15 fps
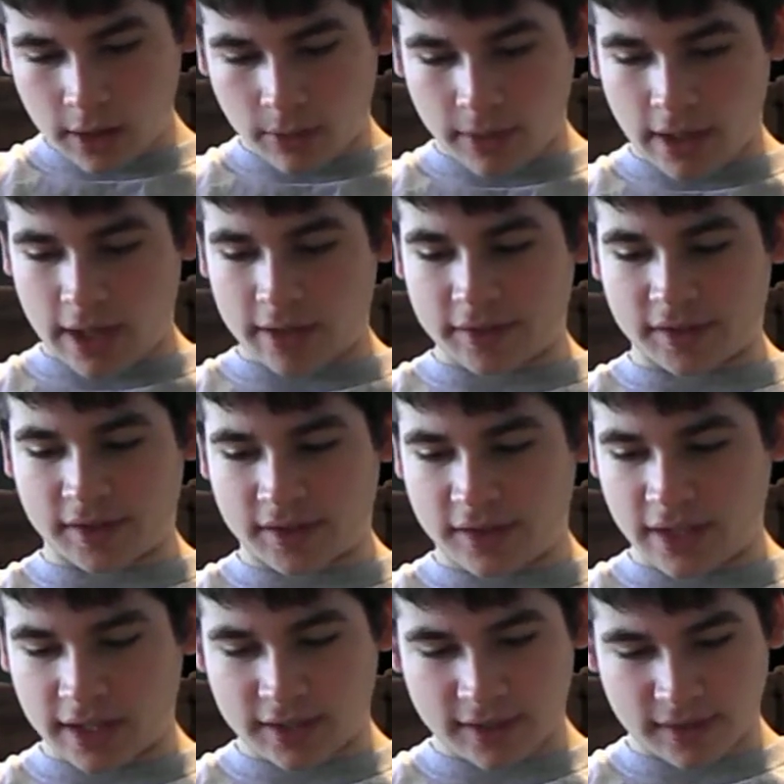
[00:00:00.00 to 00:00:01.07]
Then we got a
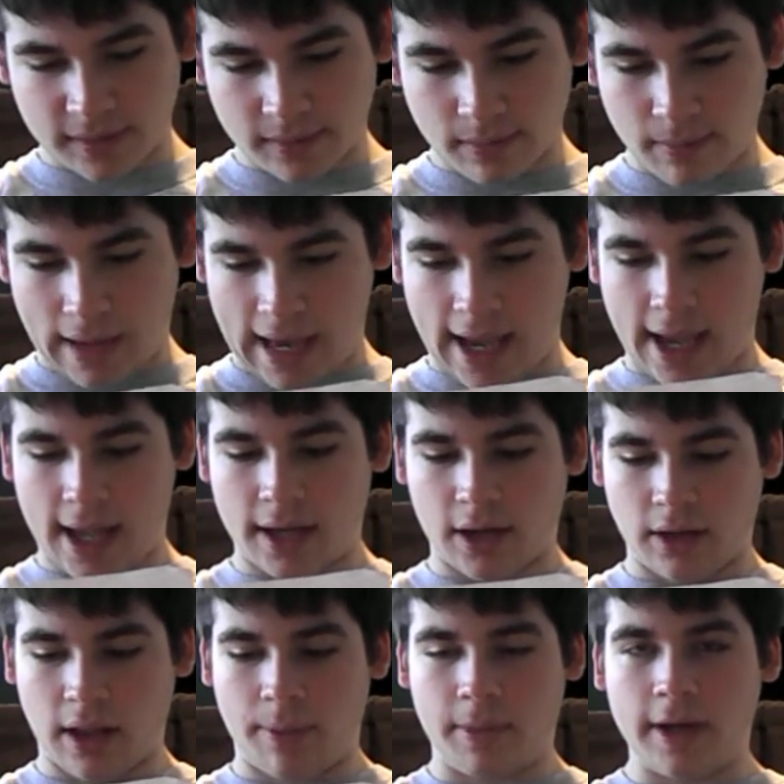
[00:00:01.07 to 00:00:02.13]
6-man
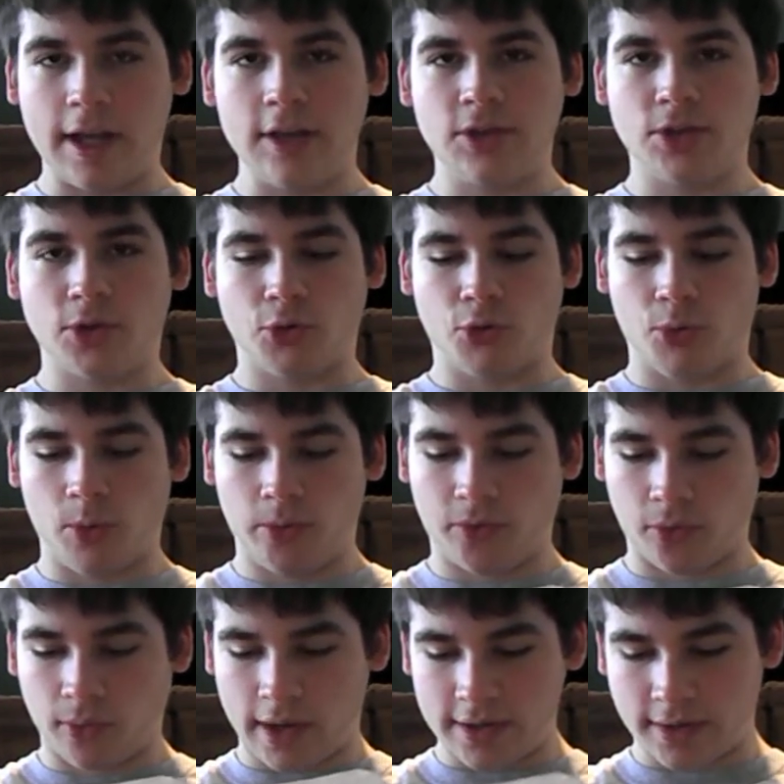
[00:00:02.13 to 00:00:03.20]
elimination
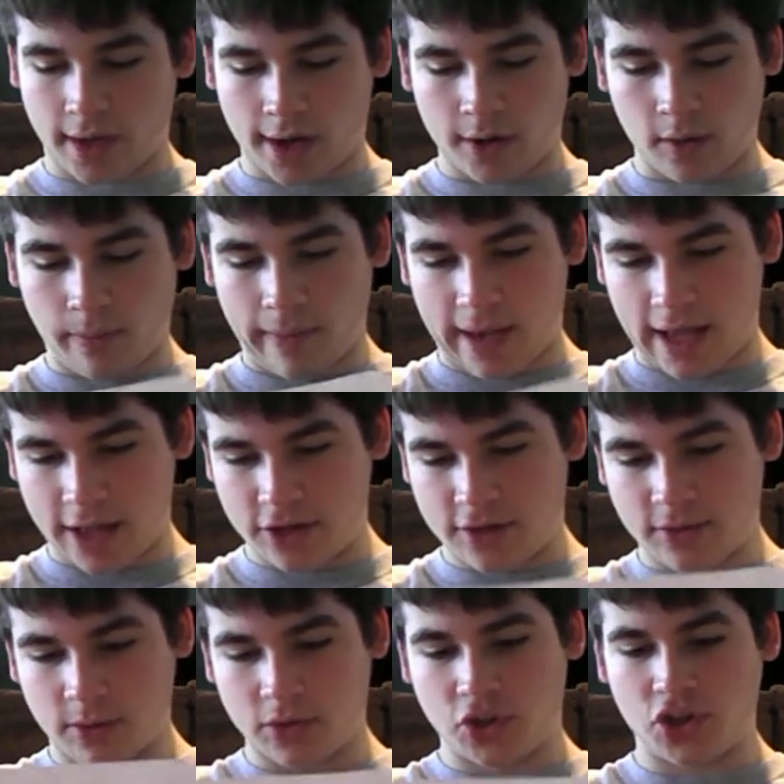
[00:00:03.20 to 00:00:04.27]
cruiserweight title
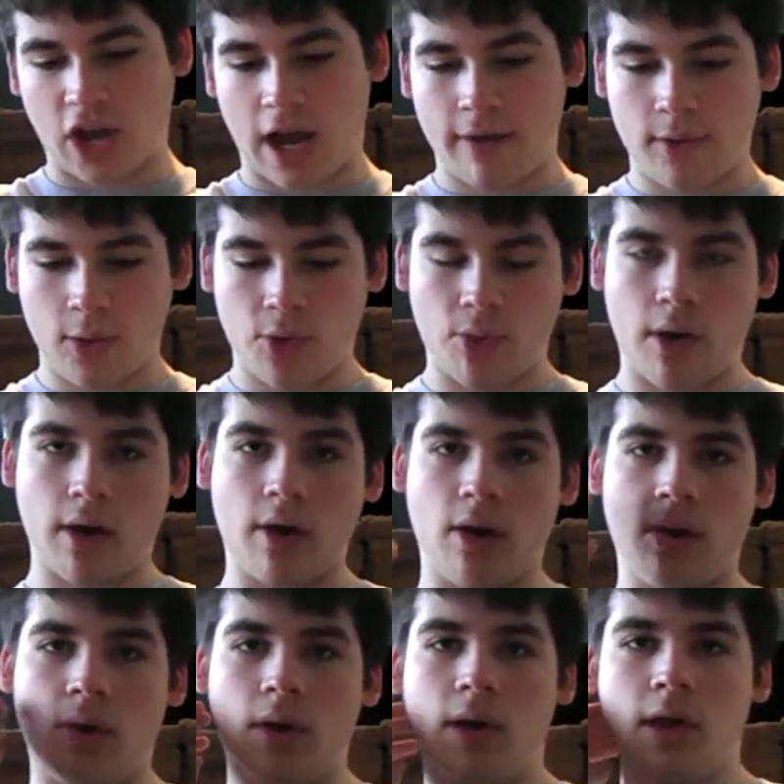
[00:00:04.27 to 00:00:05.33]
match with Chavo
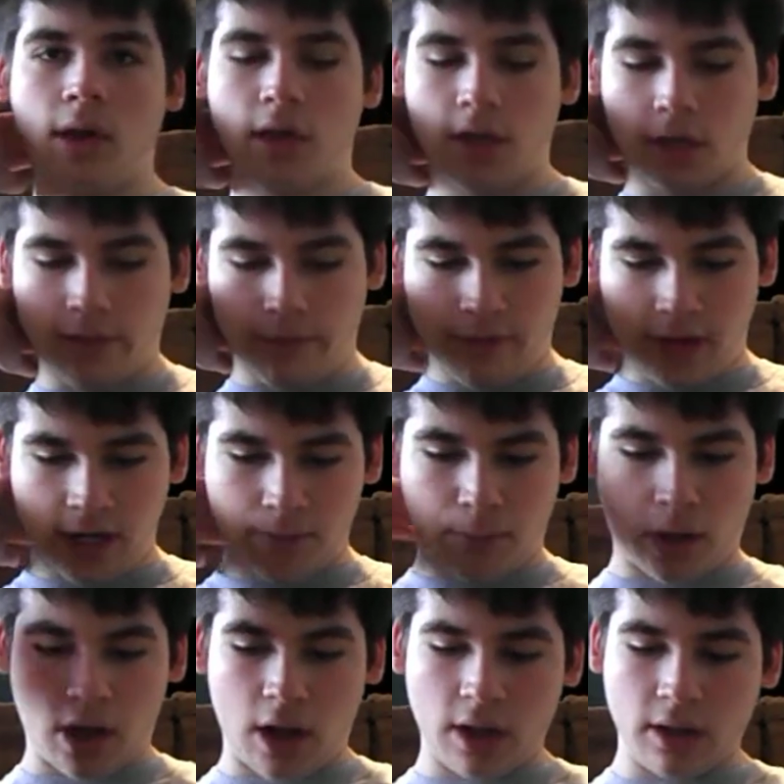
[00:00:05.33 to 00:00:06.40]
Guerrero defeating
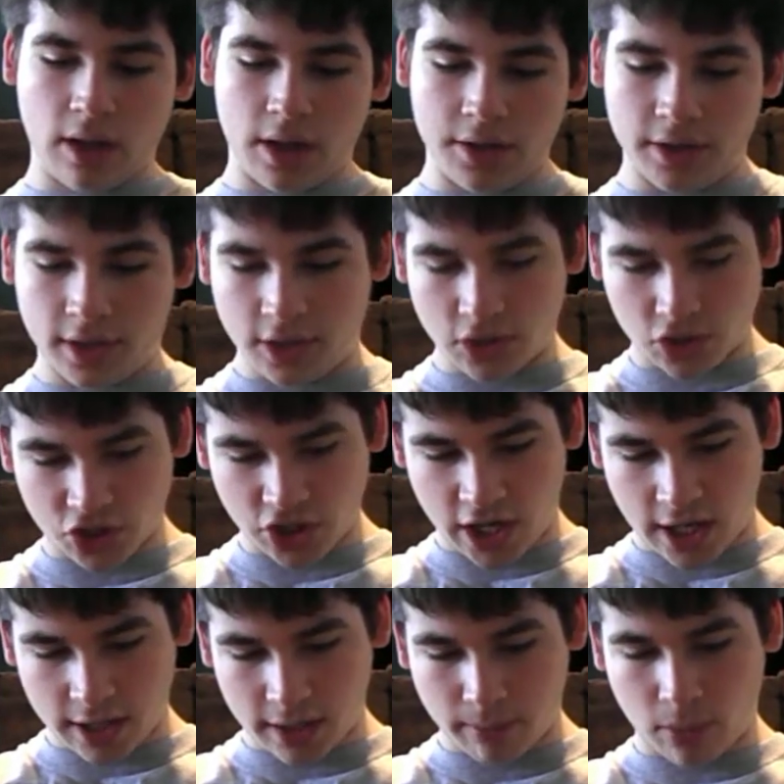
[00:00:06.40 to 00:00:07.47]
Paul London,
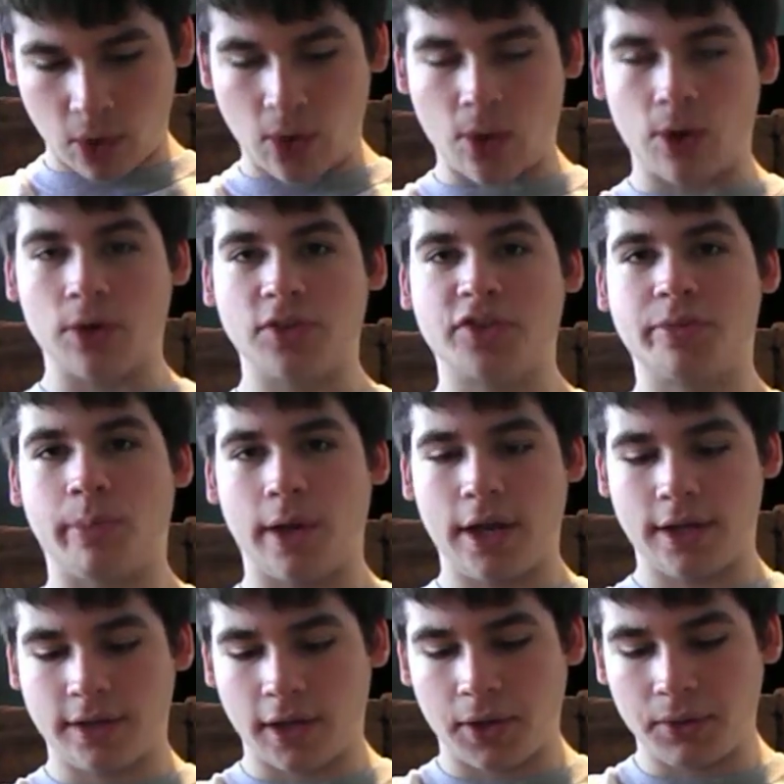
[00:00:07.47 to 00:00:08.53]
Shannon Moore,
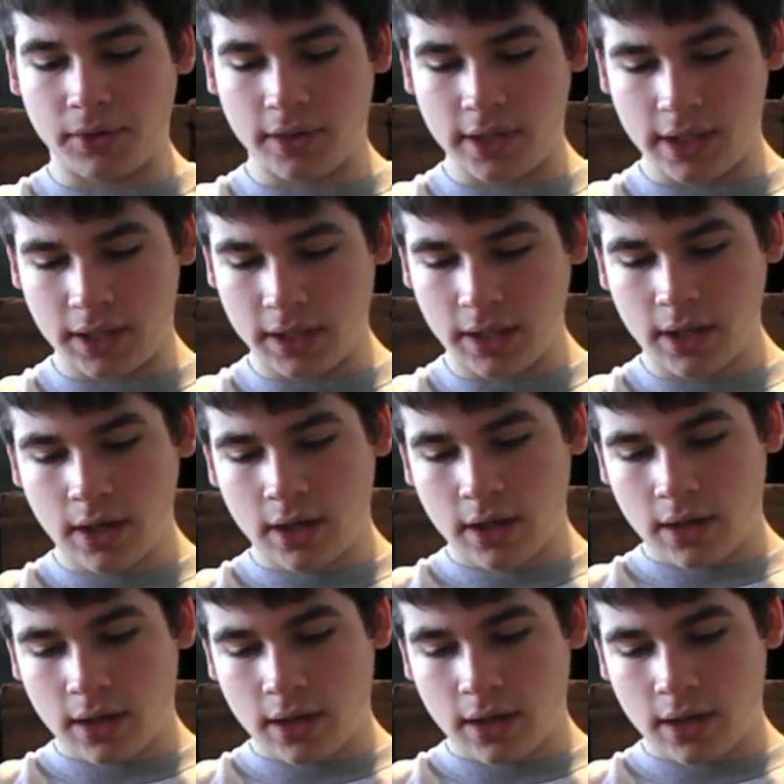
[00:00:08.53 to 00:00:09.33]
Spike Dudley,